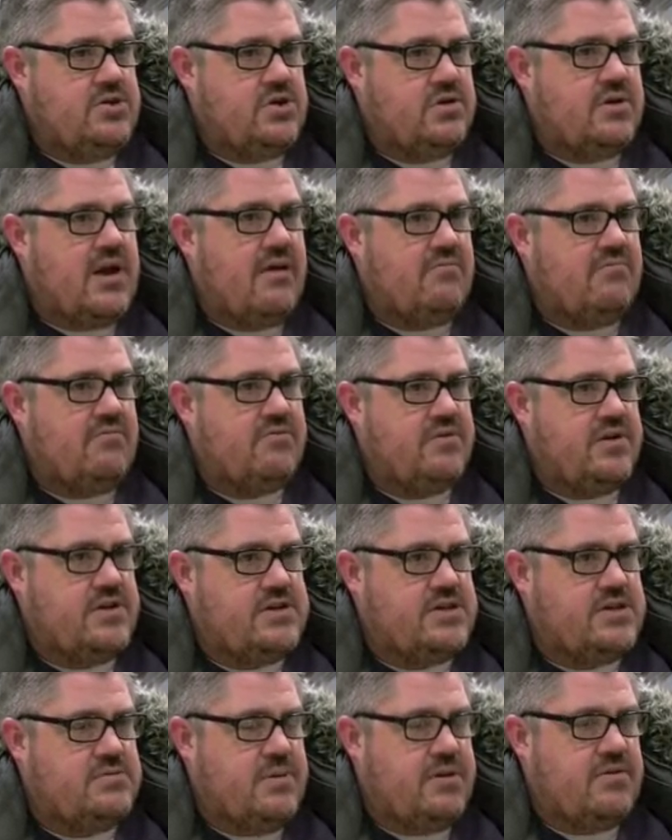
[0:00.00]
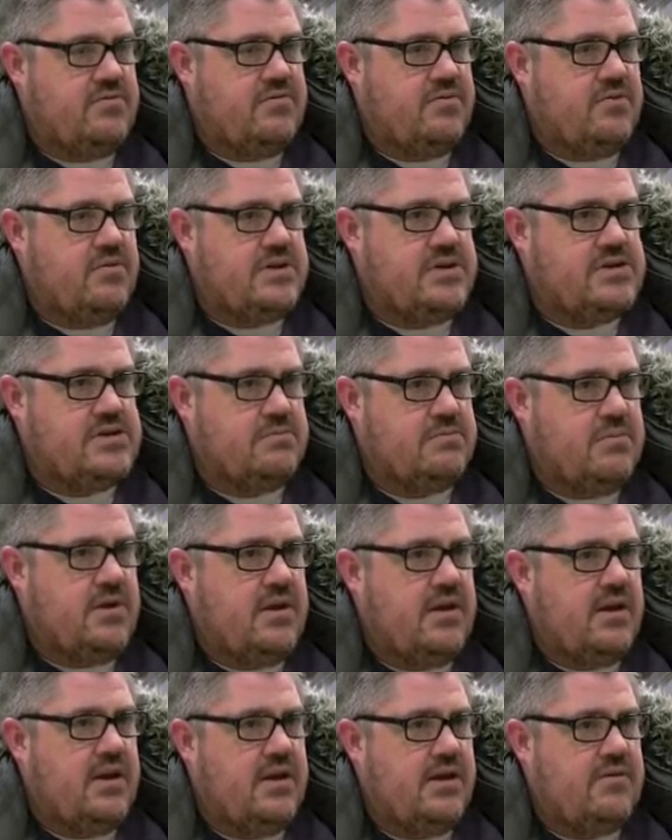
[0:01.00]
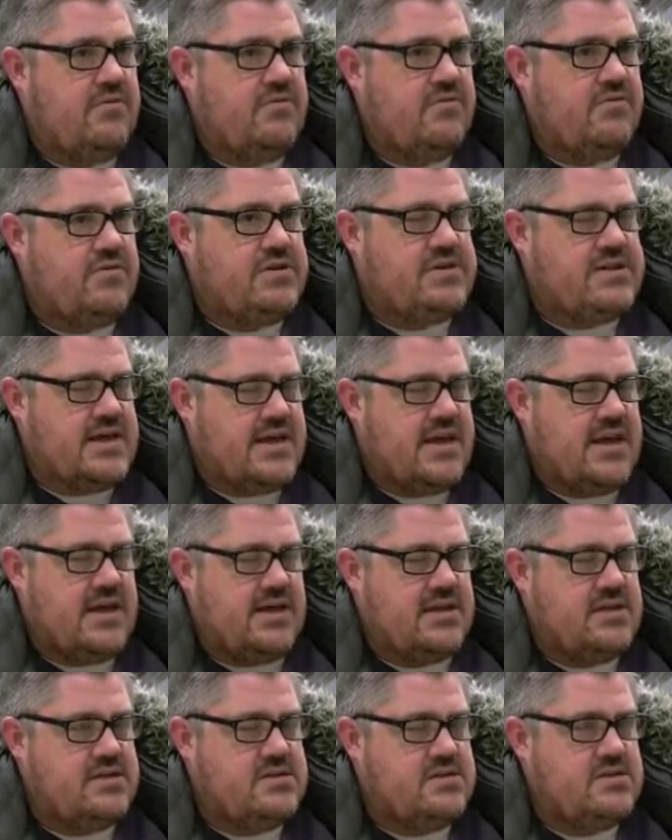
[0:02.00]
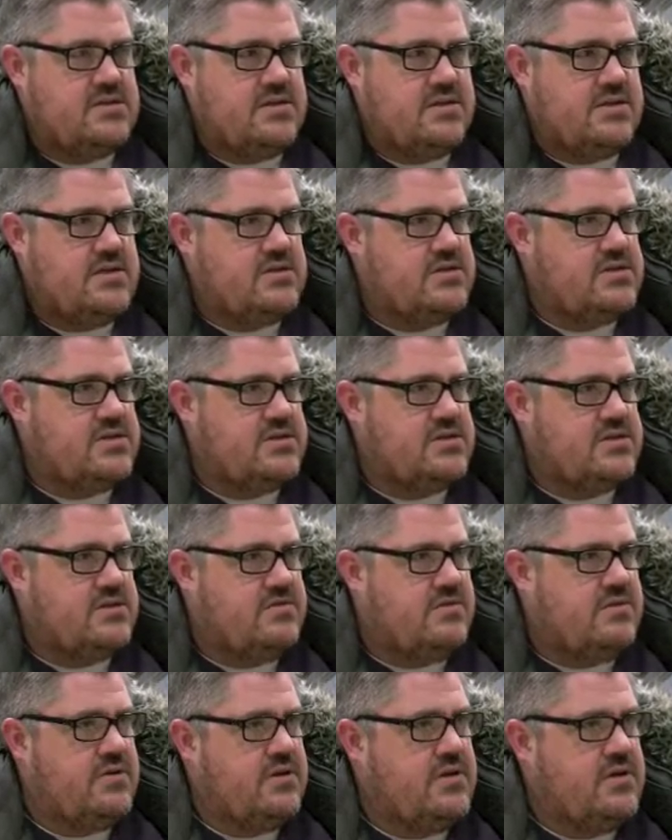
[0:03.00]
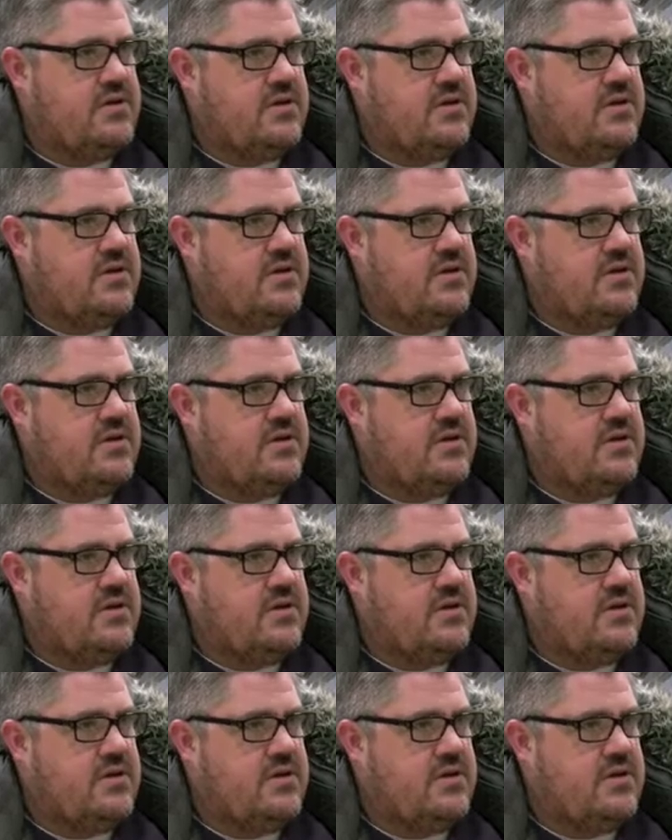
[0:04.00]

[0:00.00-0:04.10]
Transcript: John Humphrys has been a voice in my life for decades, and it's just you,